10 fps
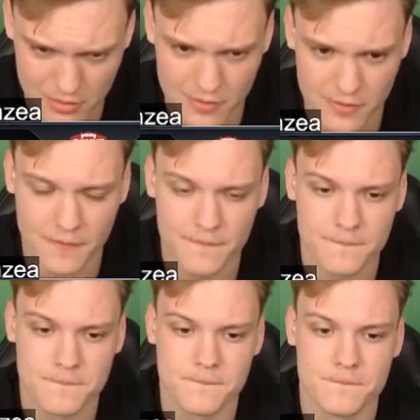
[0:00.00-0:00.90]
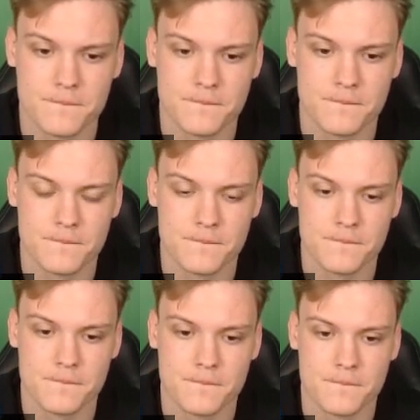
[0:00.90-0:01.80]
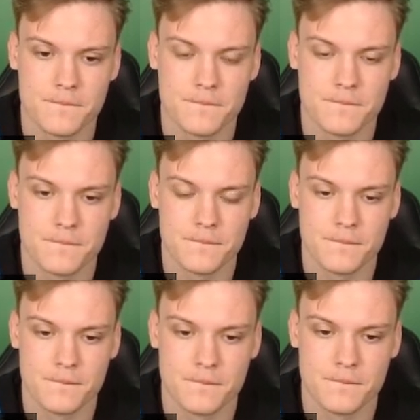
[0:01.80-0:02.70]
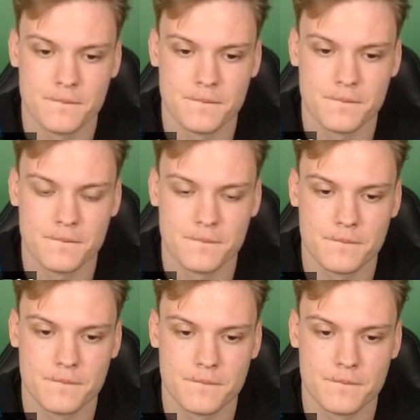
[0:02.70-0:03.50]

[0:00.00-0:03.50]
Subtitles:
No one is speaking in this clip.